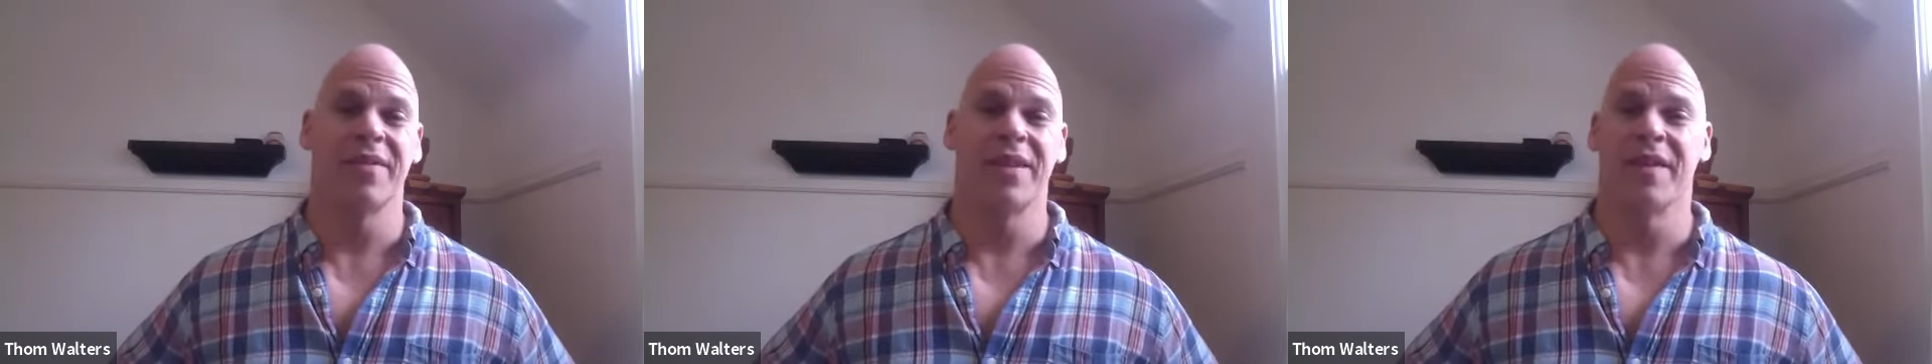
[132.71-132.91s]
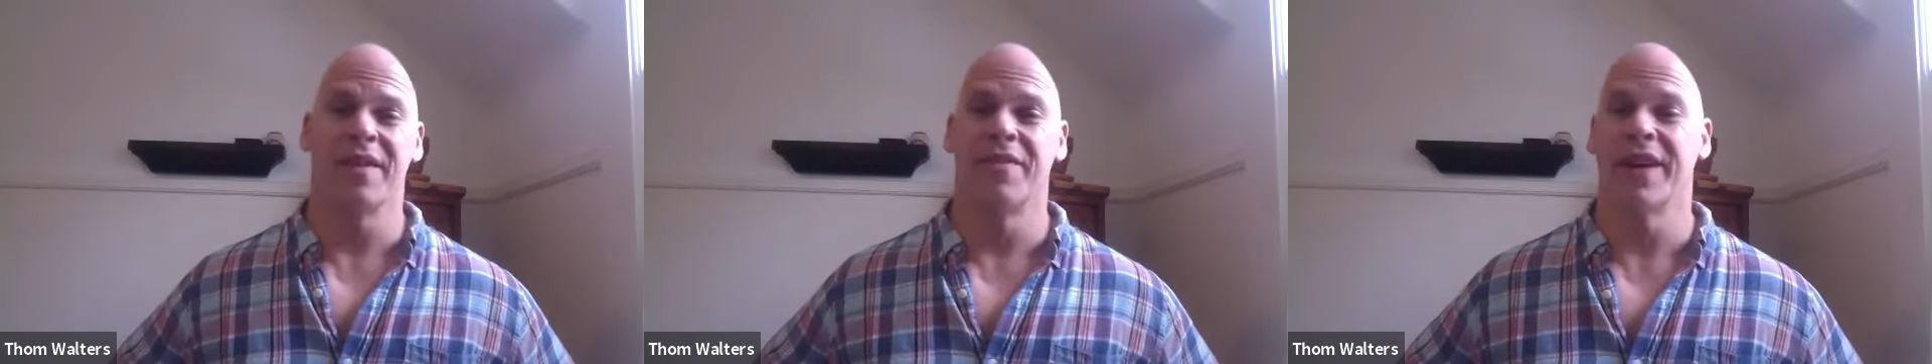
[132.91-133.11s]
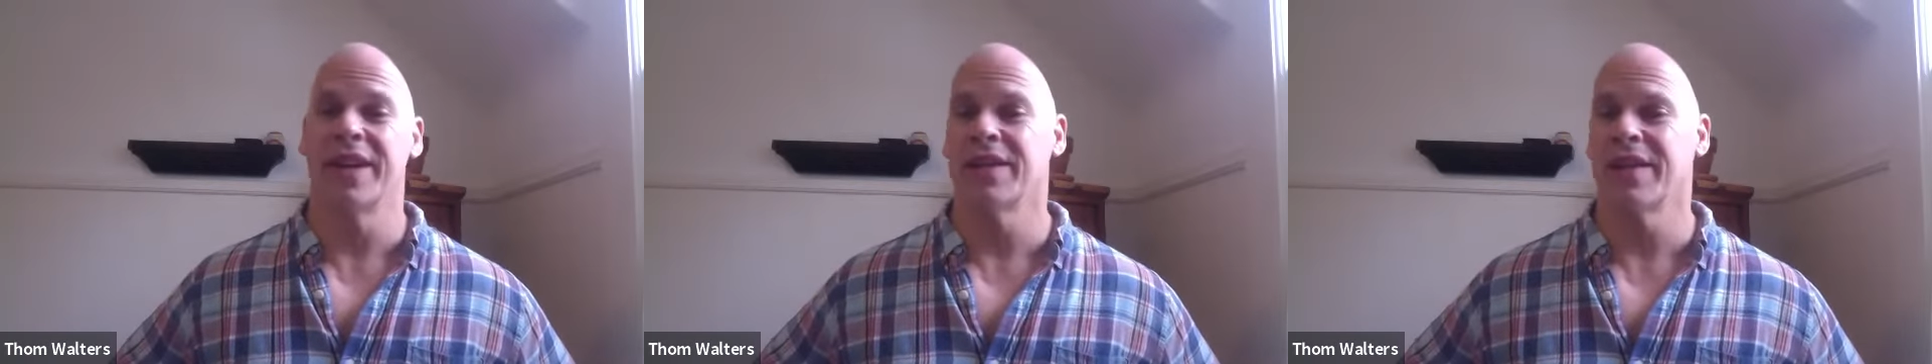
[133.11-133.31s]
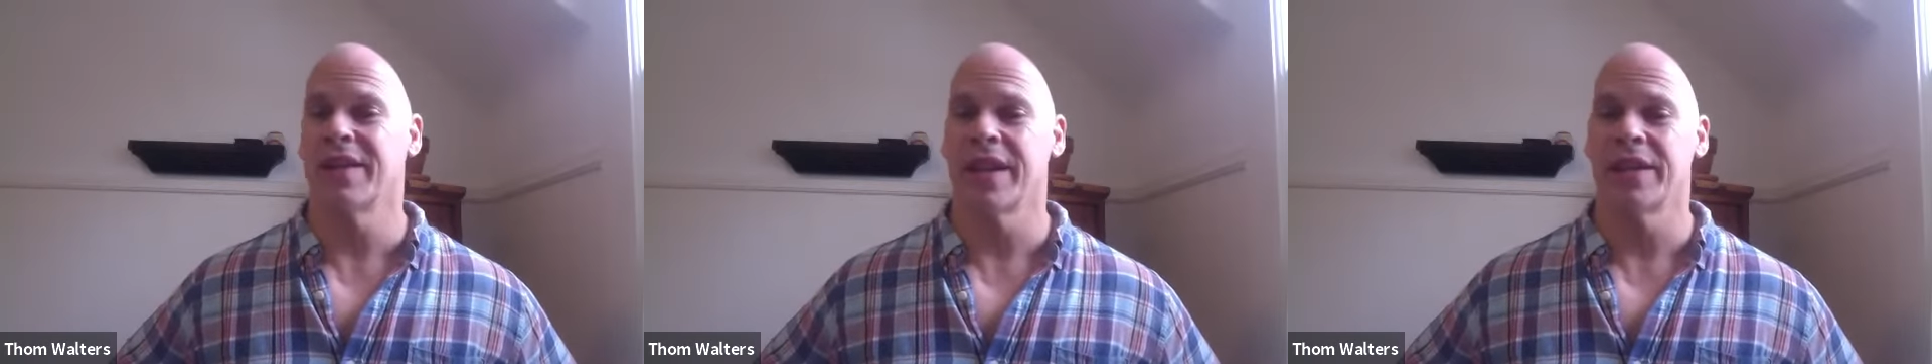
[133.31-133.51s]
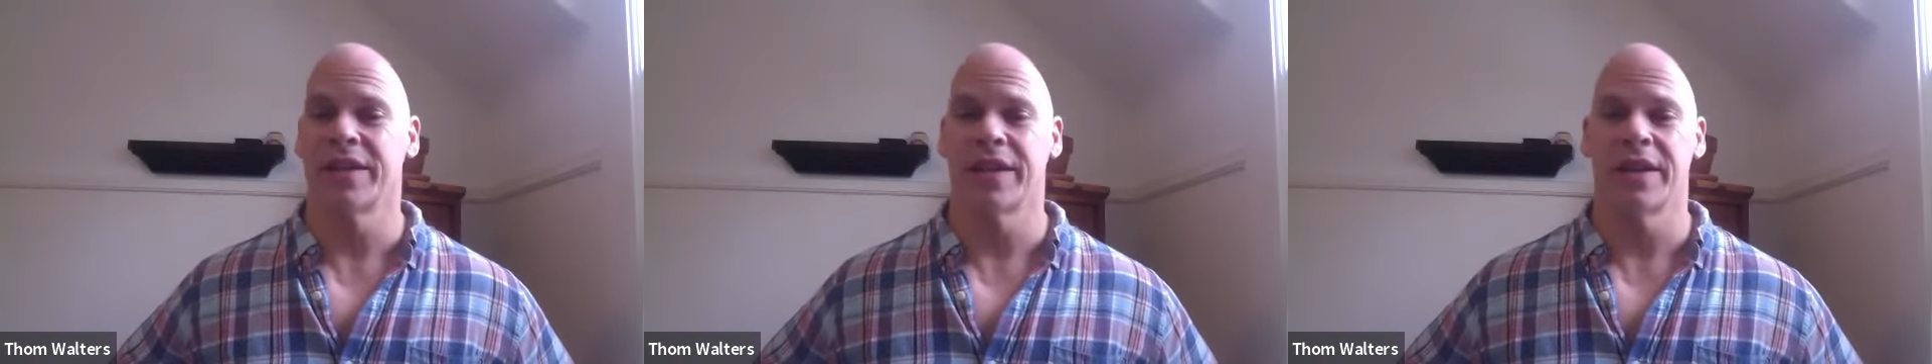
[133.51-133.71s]
event
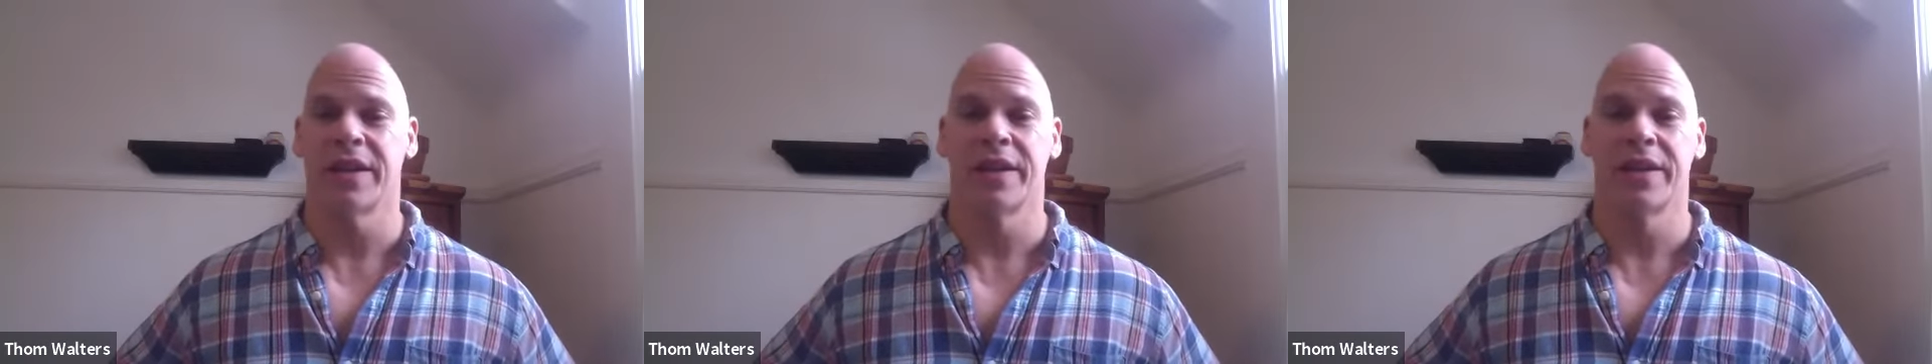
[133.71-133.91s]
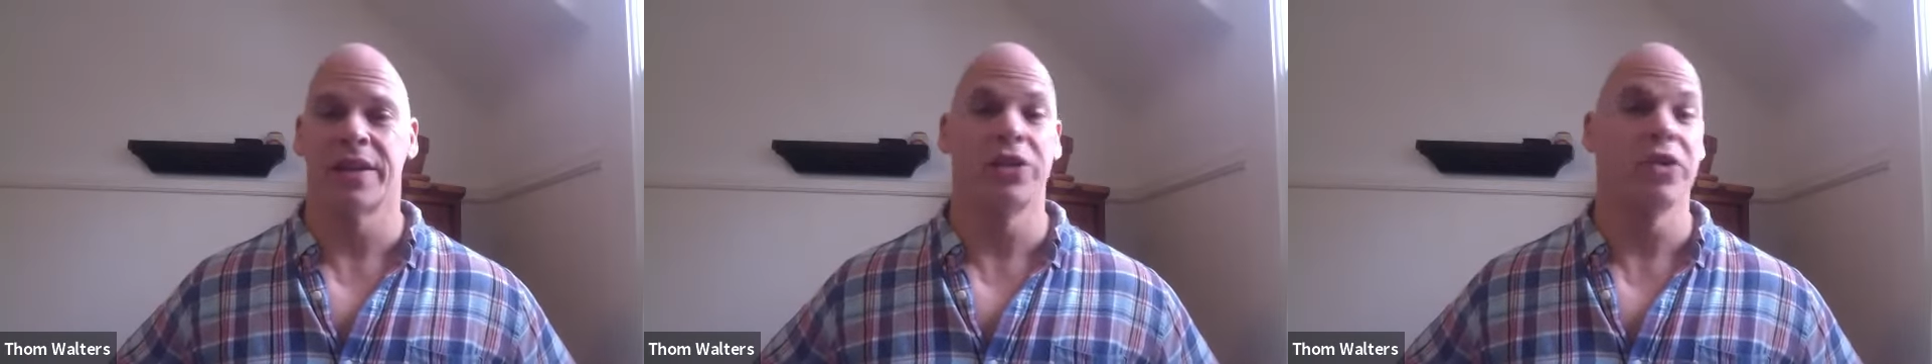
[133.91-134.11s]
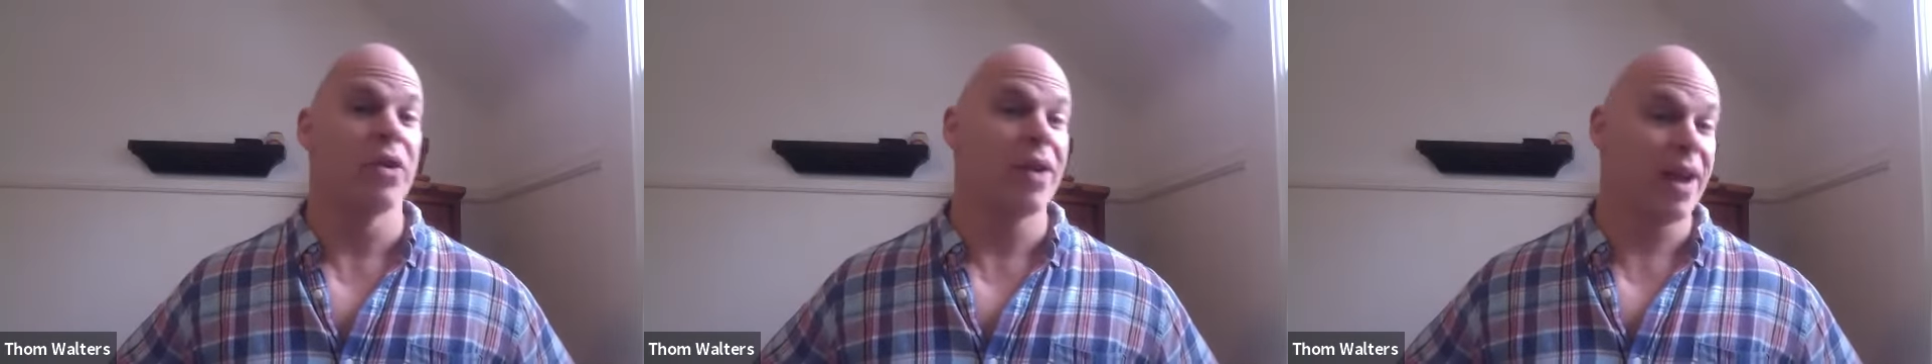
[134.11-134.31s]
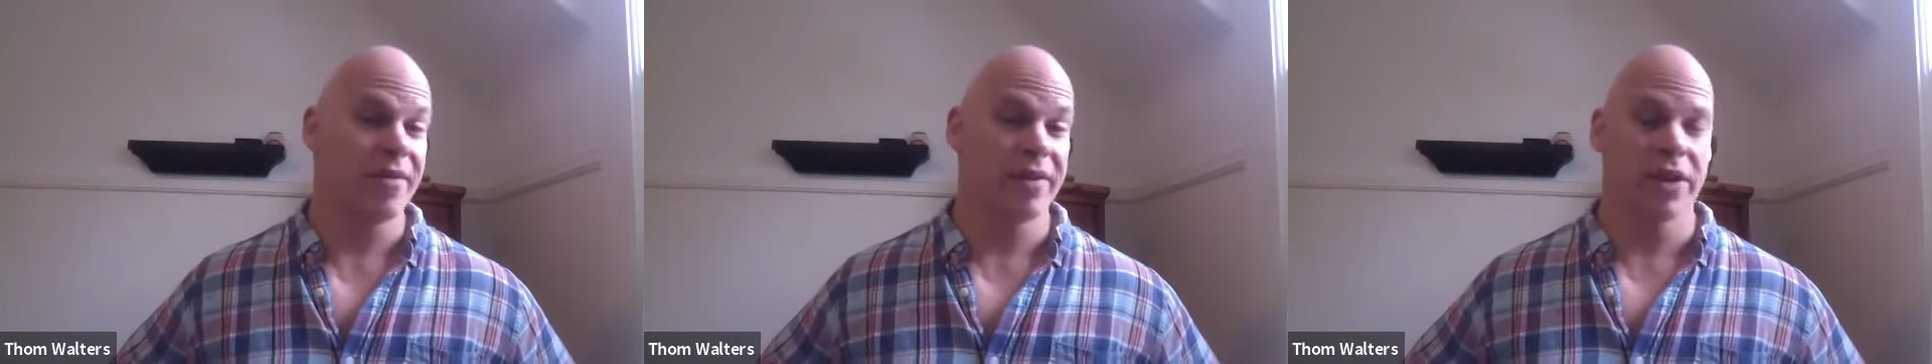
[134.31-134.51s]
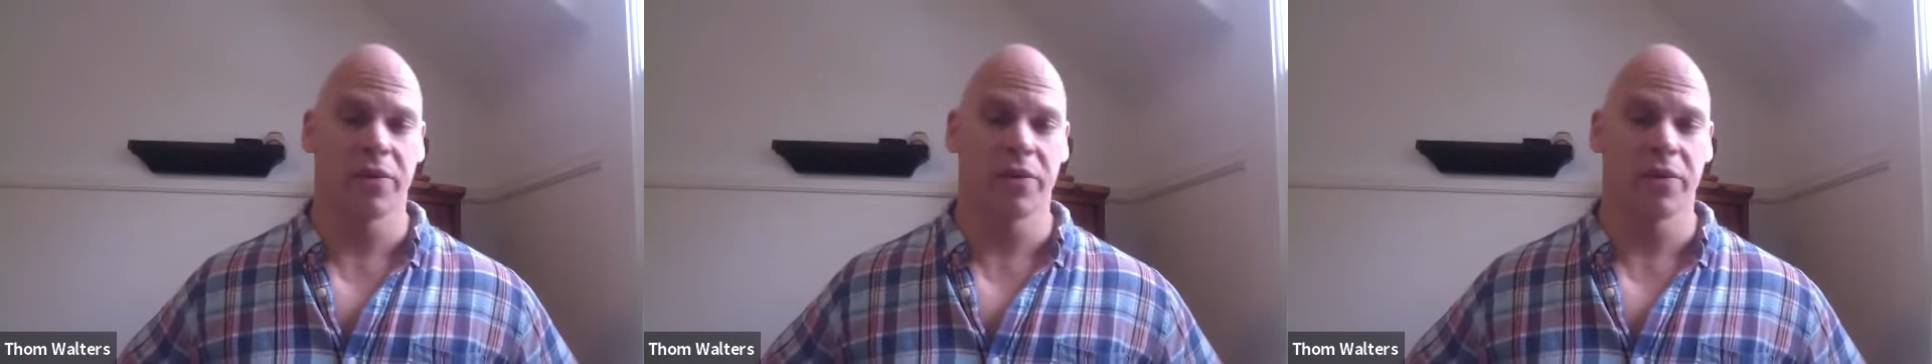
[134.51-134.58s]
that you don't have any